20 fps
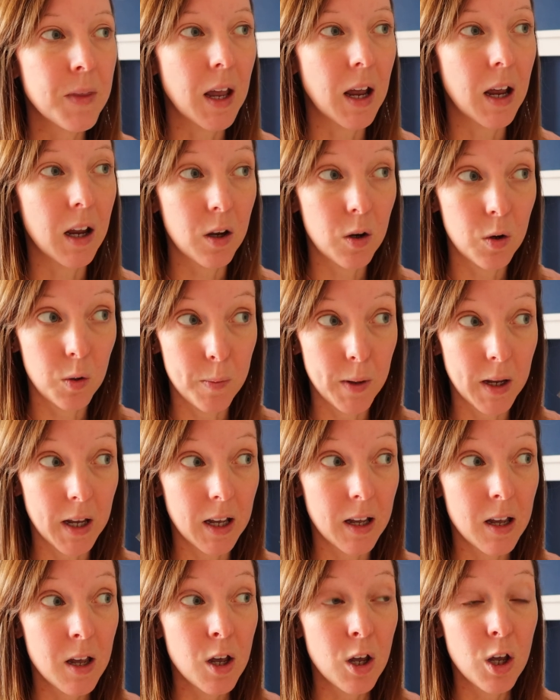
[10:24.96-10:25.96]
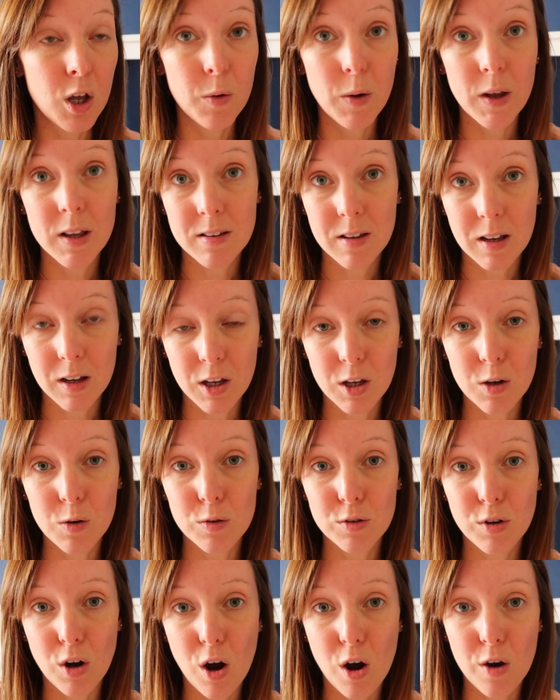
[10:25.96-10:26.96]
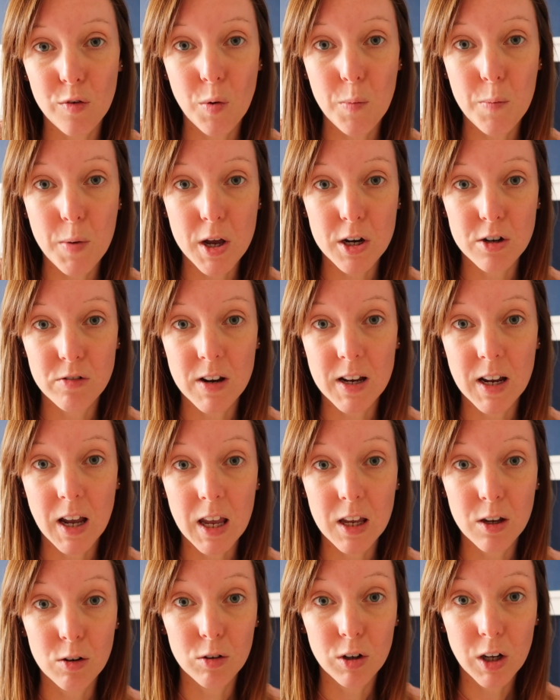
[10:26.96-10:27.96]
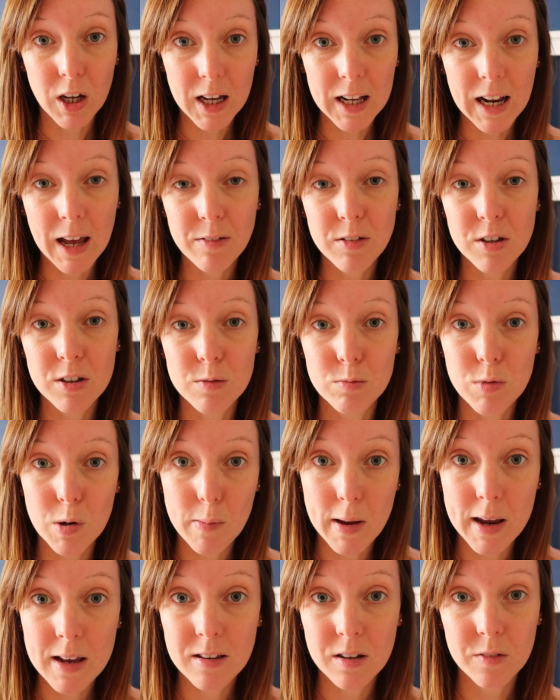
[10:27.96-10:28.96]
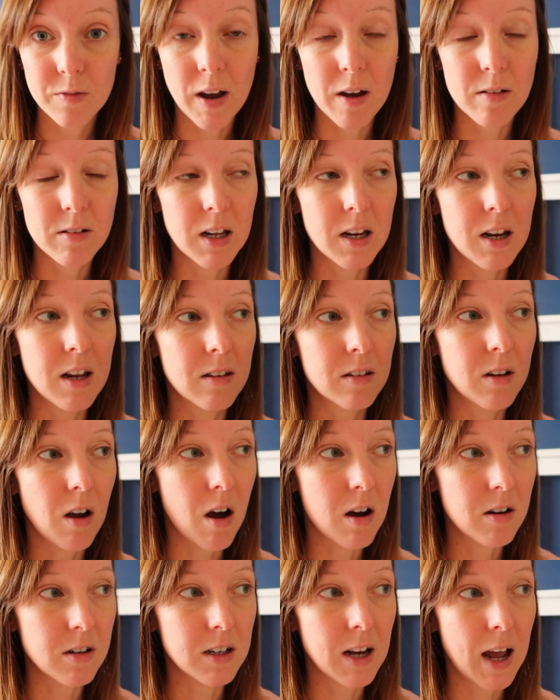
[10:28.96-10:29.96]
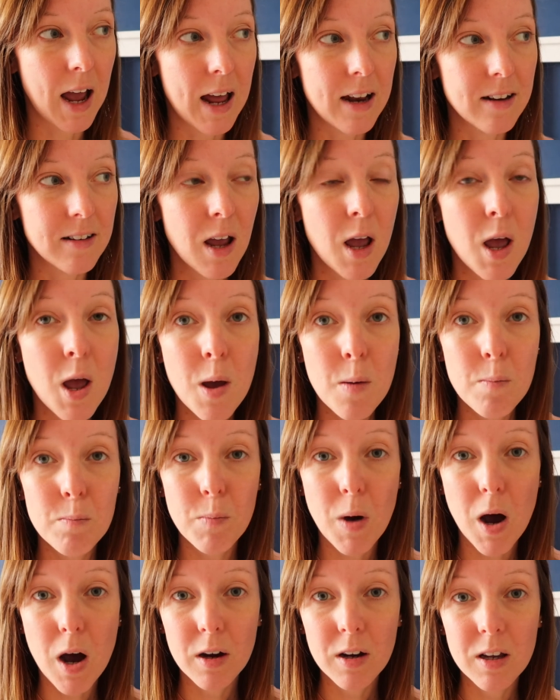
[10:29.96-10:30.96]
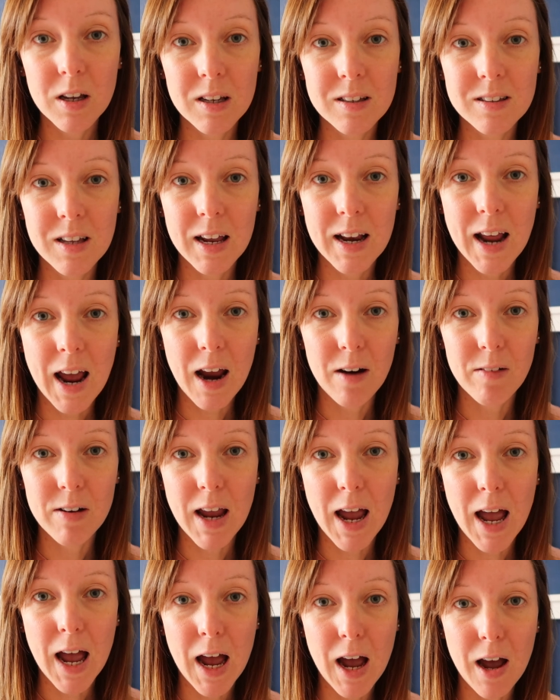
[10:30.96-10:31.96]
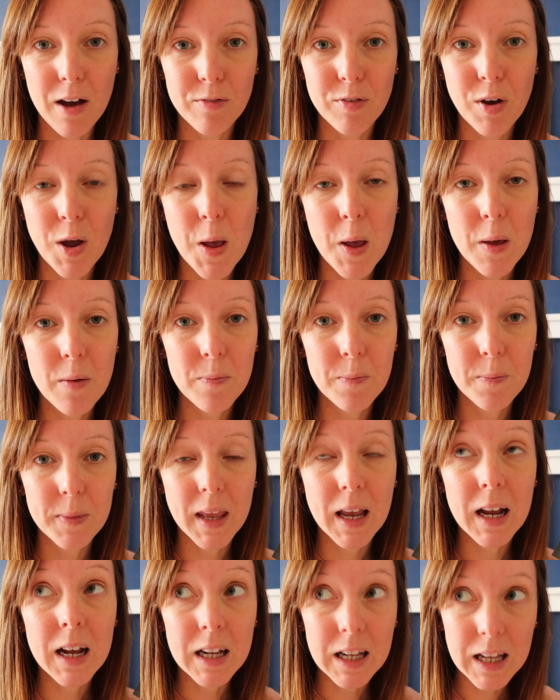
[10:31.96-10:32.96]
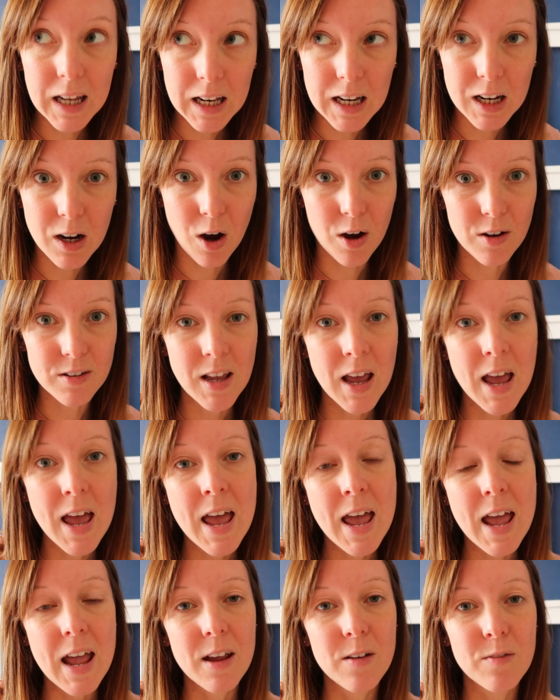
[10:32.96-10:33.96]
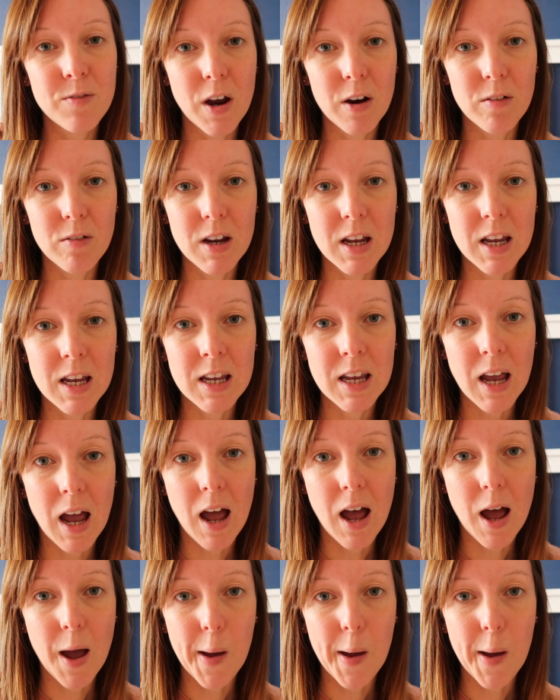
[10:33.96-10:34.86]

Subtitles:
Kuber, who is accused of murdering a young girl after some remains are found in his garden. And Marcus and Harry have clearly got a very...